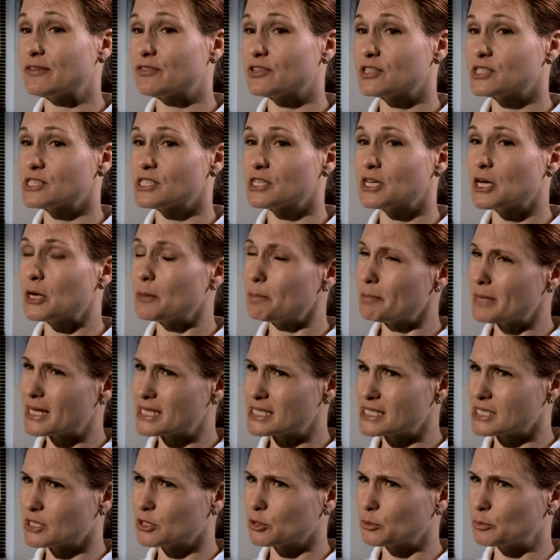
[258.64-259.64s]
If there's a
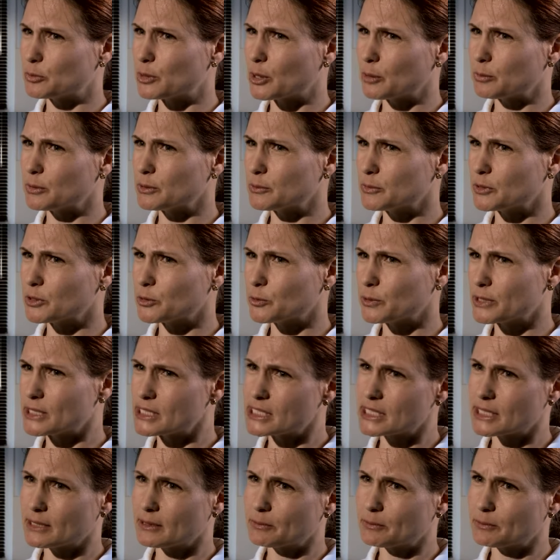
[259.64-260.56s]
medical problem that we're